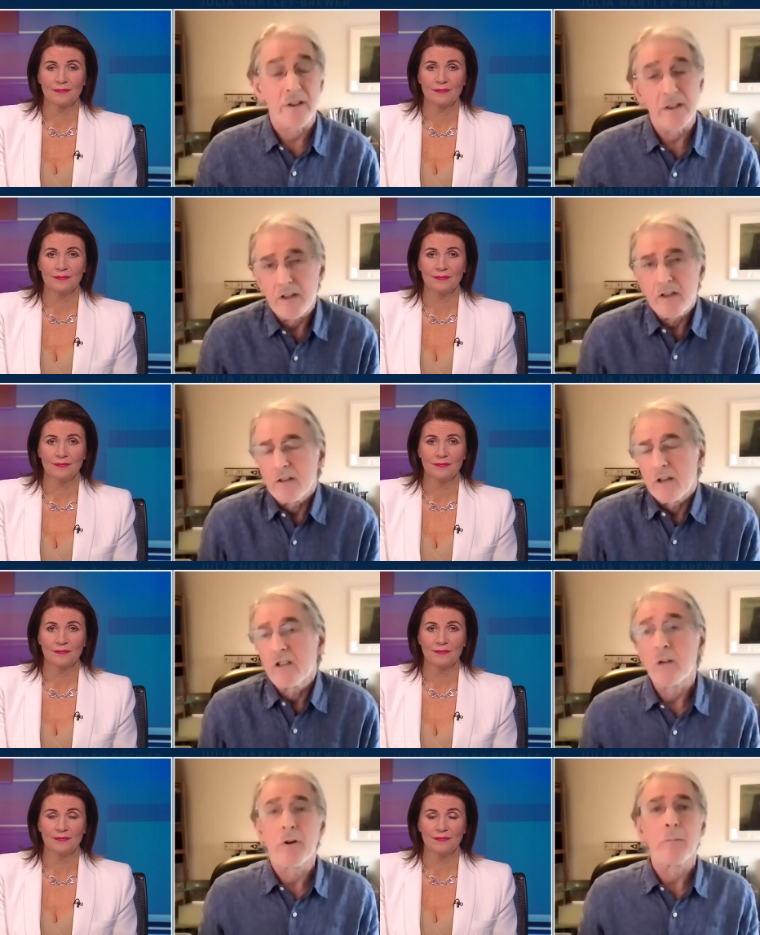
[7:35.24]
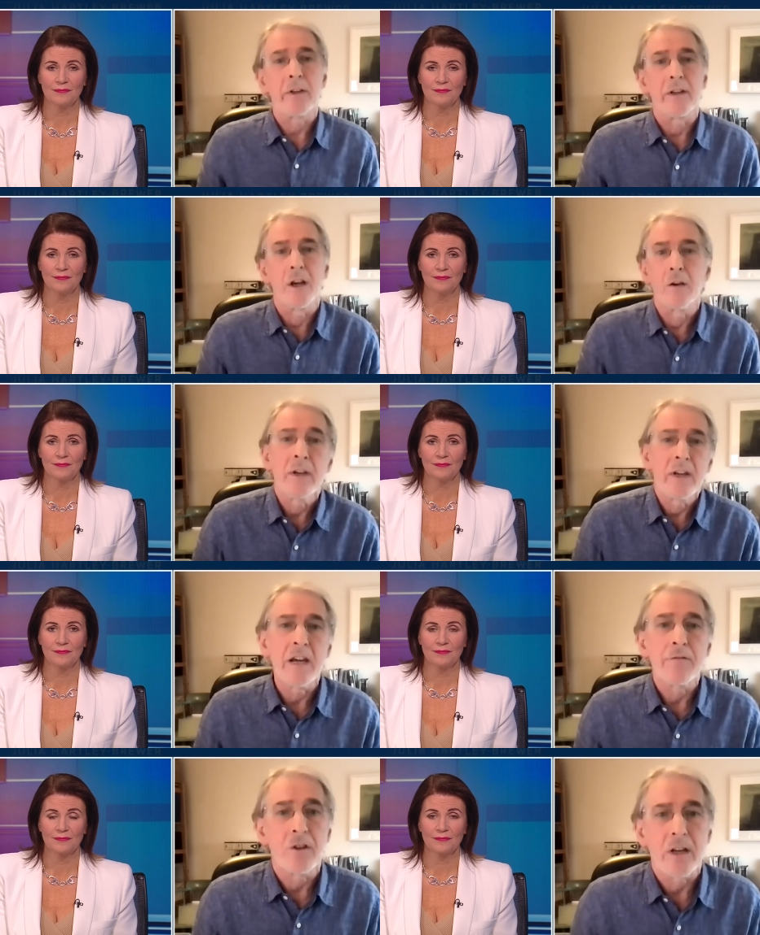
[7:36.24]
Speaker 1: Fund, as, as you probably know,
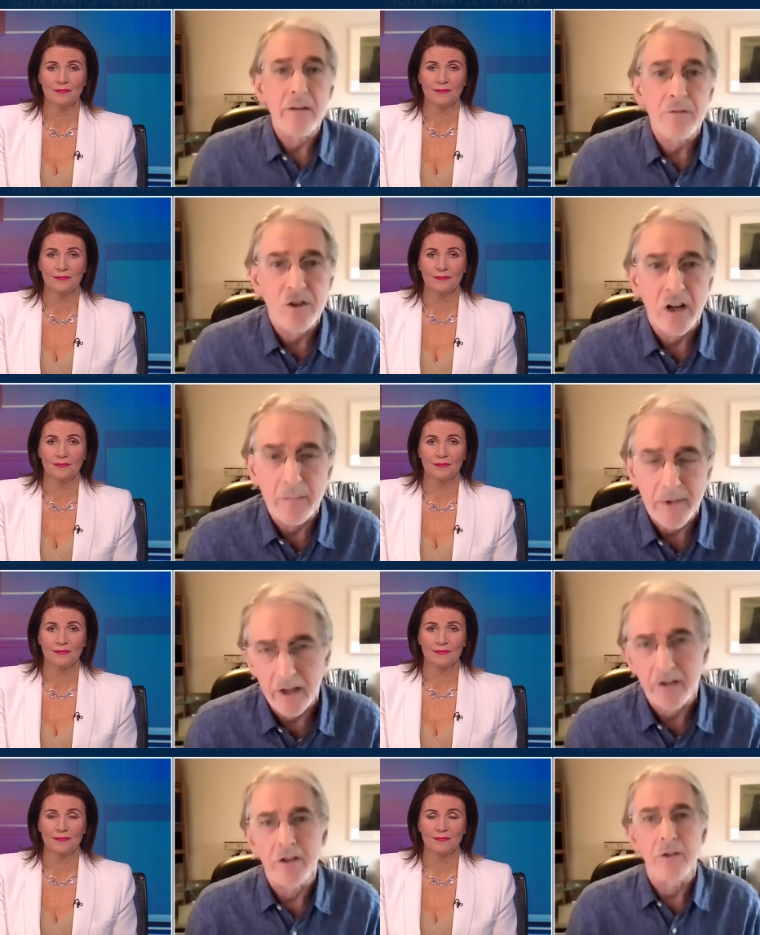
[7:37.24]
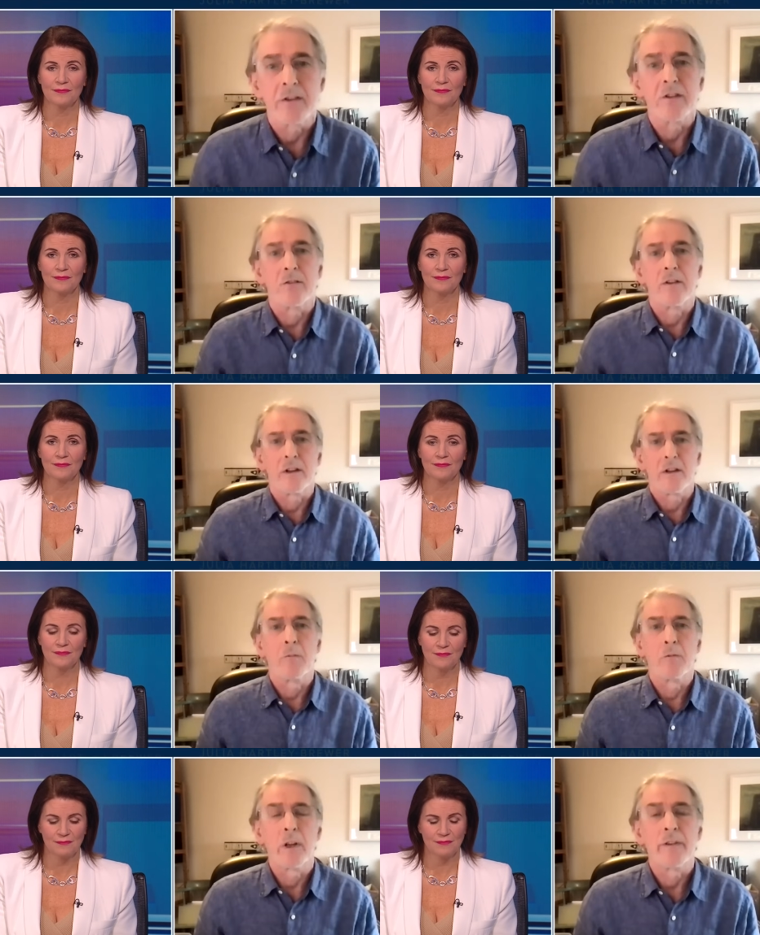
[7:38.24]
even, even Jeremy Hunt used the, the
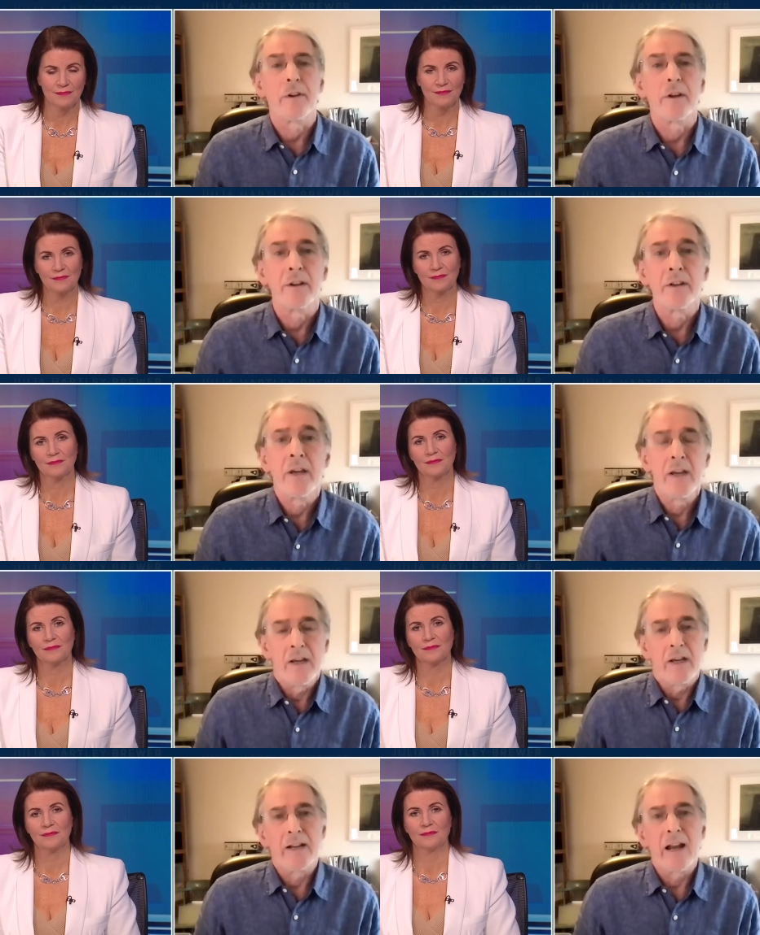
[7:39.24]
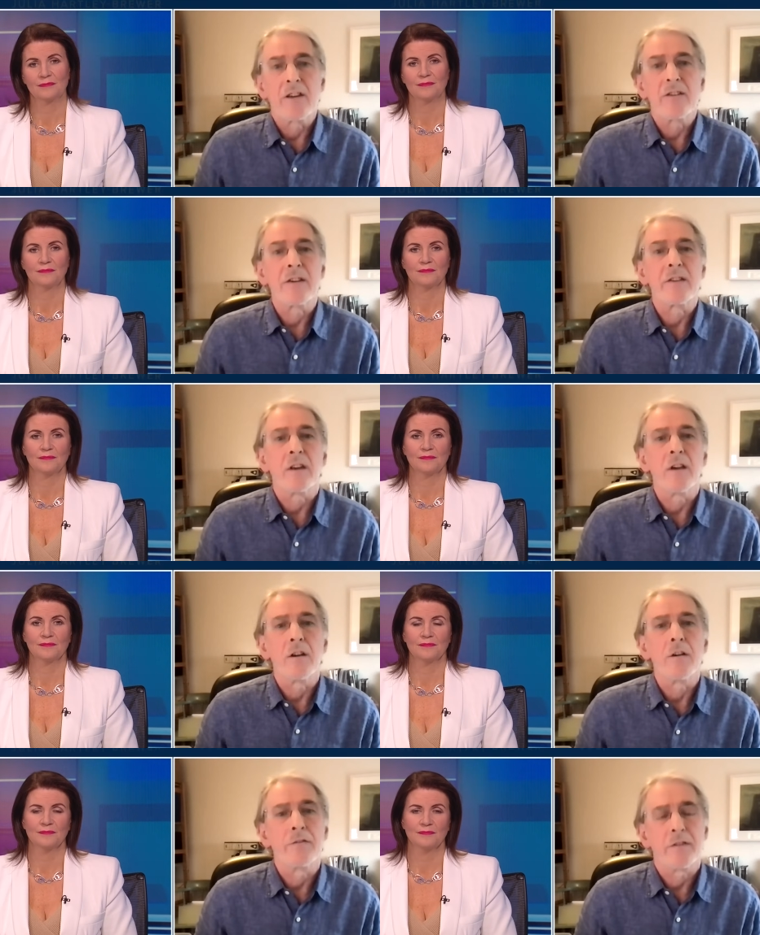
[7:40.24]
Commonwealth Fund analysis
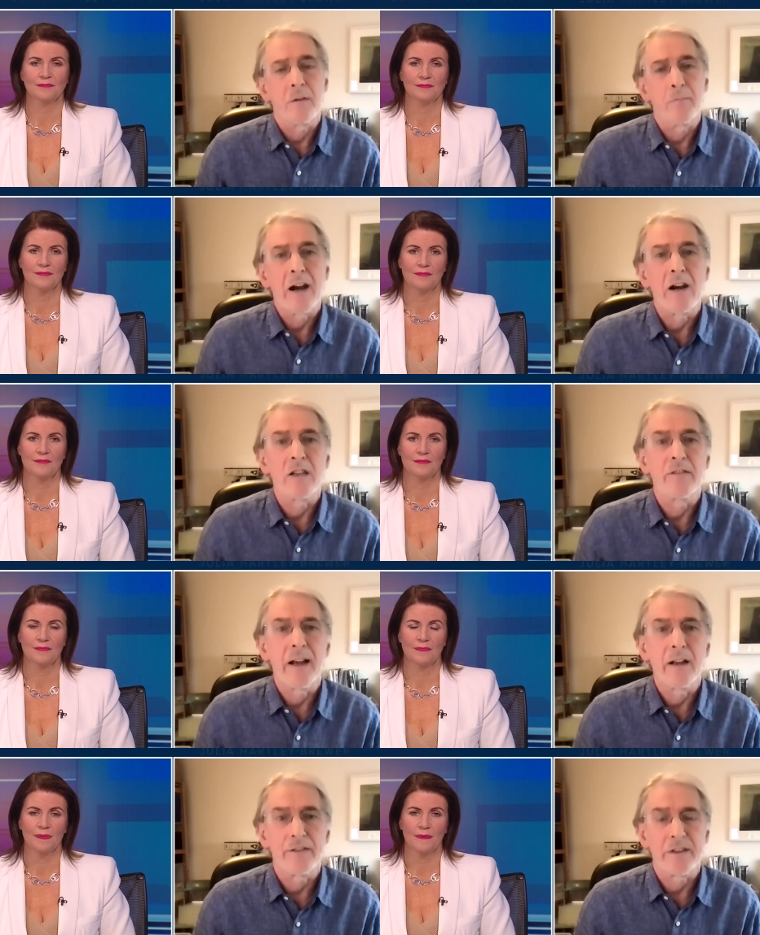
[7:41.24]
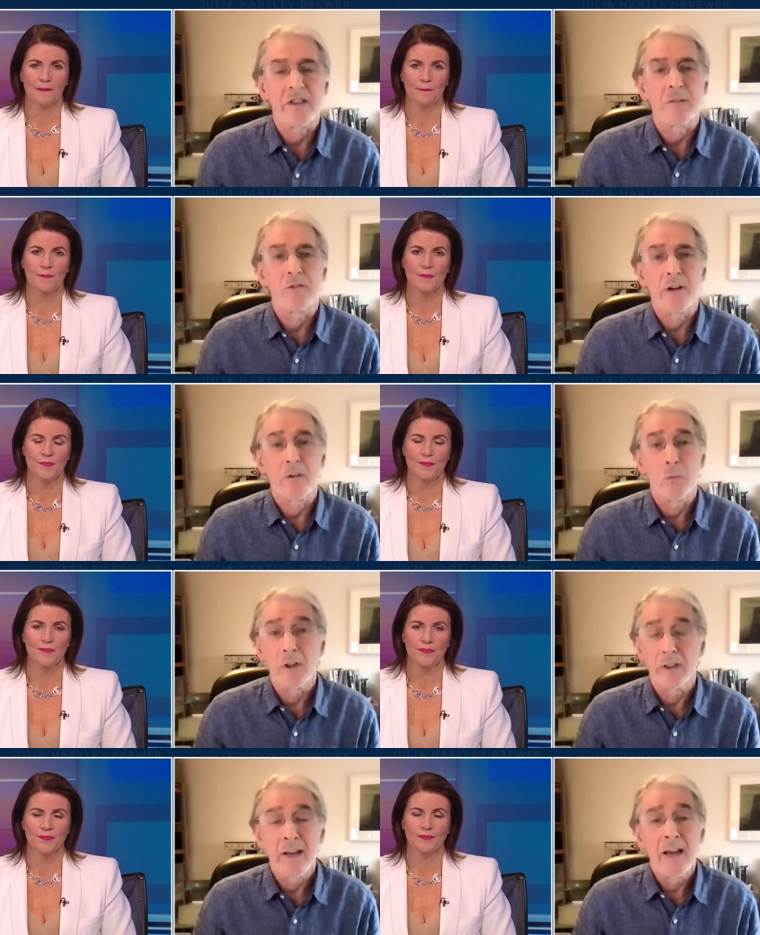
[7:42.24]
of comparative health systems around the
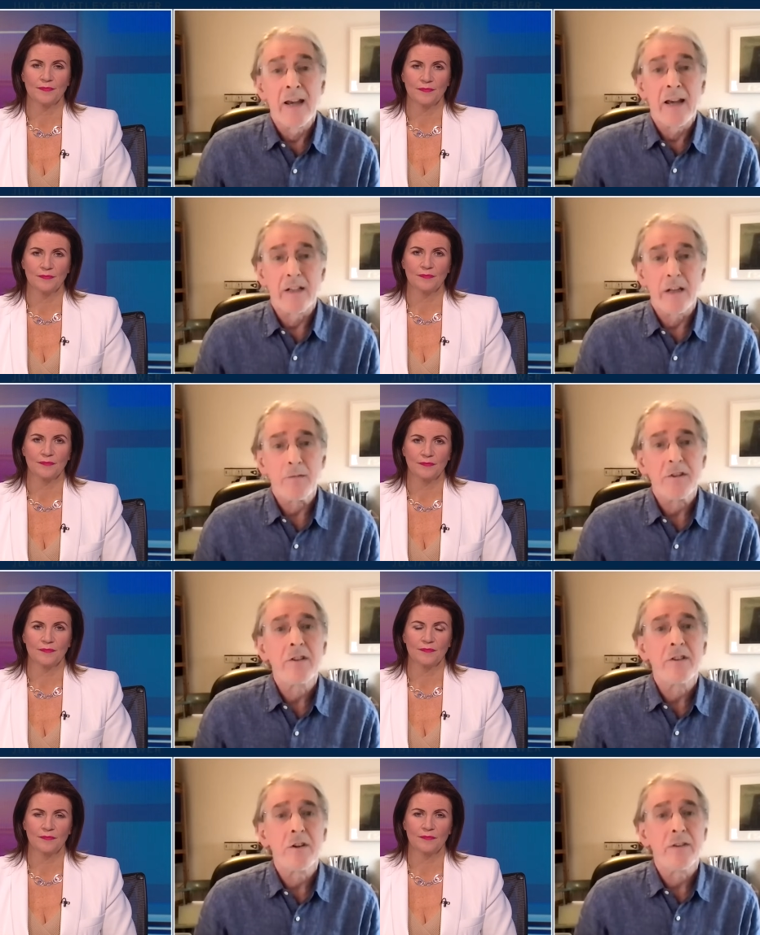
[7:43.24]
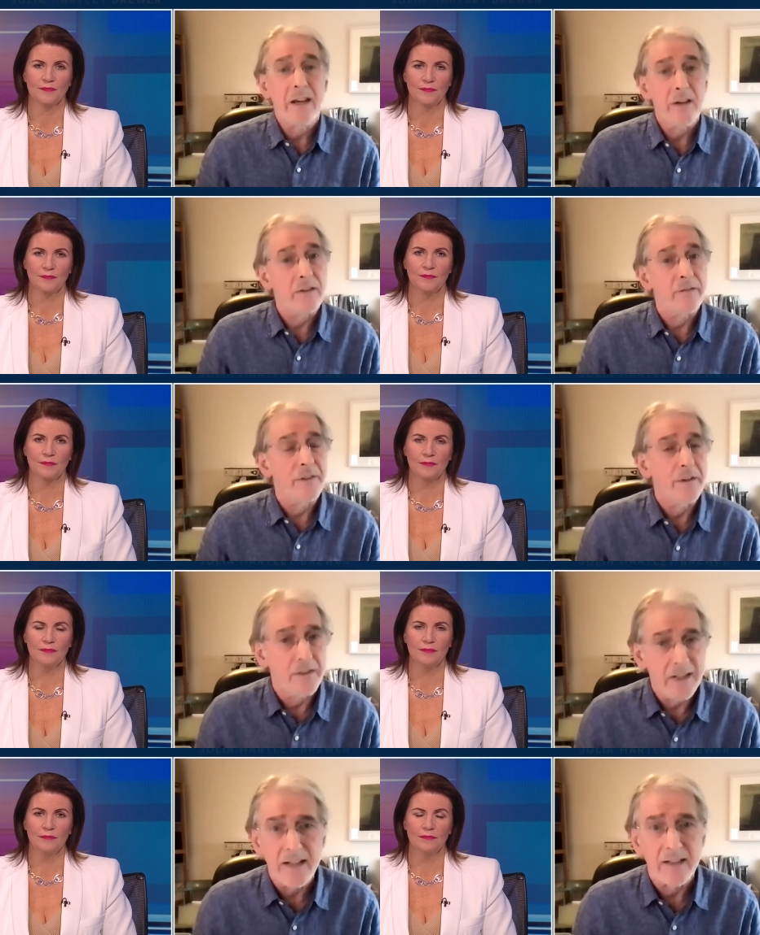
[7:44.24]
world. And up to
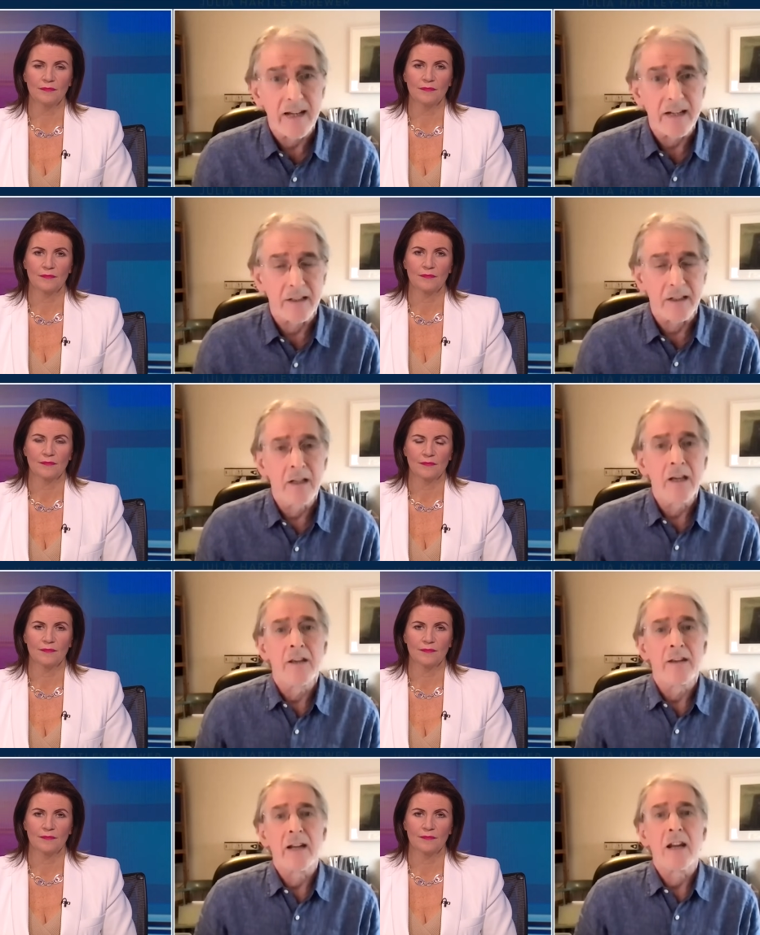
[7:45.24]
2015 data, the